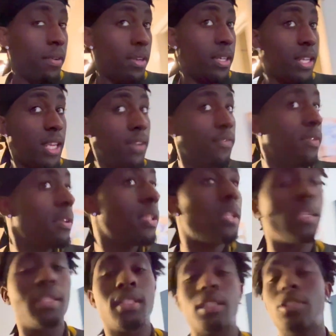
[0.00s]
D finna turn
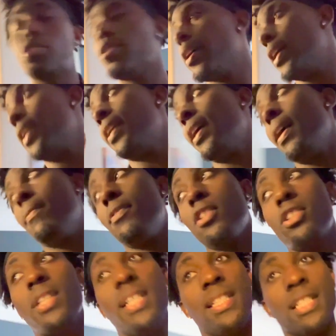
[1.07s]
this up trainer. I'm finna
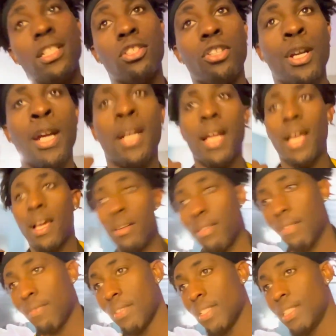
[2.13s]
test this trainer out. I'm
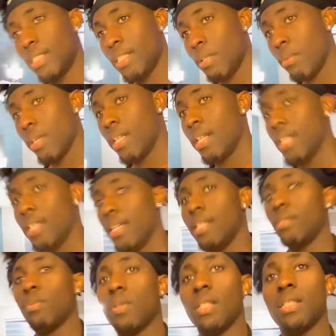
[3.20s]
finna see what it is,
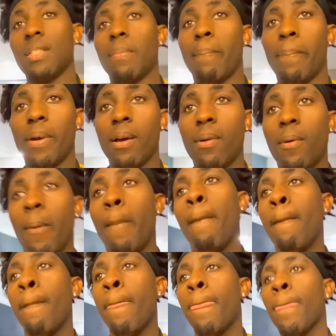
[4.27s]
what it's about.
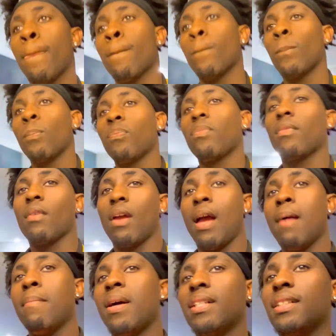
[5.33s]

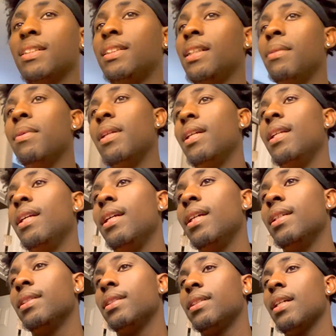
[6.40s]
I'm about to see what it is
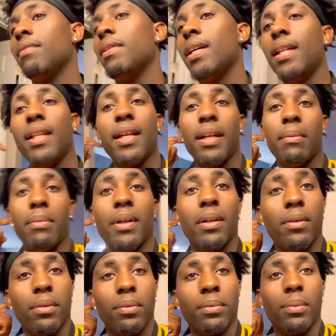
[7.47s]
and stuff like that,
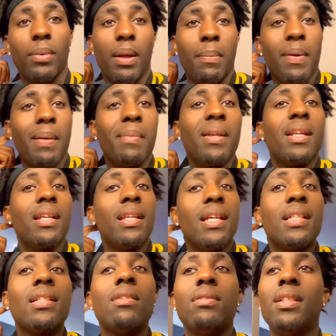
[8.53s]
bro. They put me in a
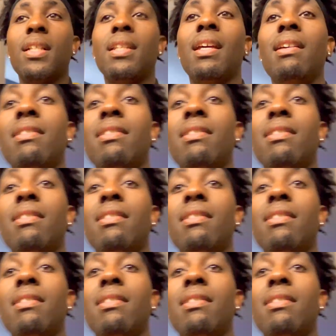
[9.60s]
decent hotel. They